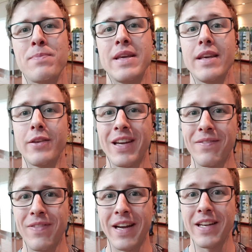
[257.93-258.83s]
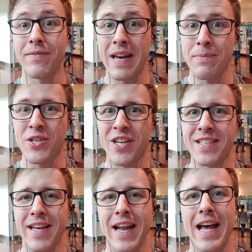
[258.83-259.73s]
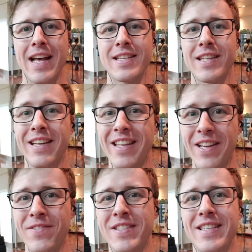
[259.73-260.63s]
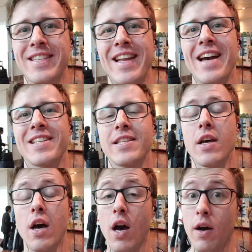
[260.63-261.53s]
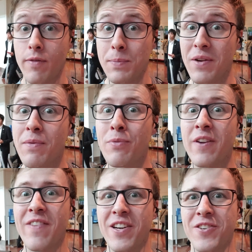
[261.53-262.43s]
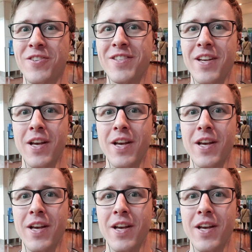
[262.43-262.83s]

B, you can find vending machines that has gifts and snacks from different prefectures